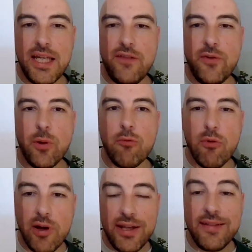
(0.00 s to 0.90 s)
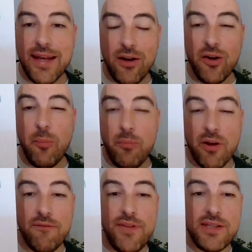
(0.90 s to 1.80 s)
If you are writing that on
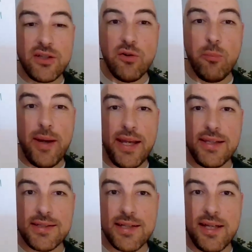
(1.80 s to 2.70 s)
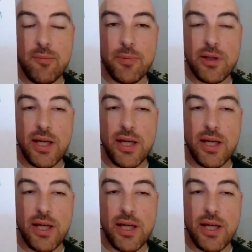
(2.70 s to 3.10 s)
a physical betting slip,